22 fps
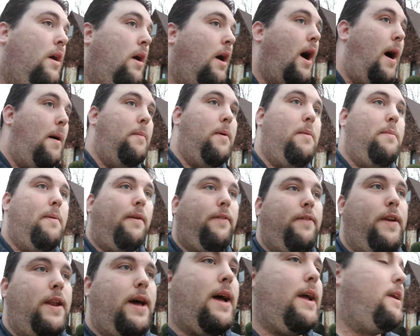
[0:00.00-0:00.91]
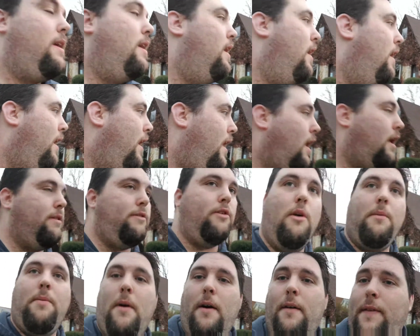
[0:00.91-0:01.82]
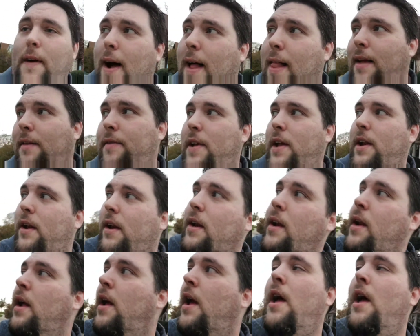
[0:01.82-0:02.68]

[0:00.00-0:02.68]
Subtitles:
I'm going to build the deck, and I'll do a profile of it, and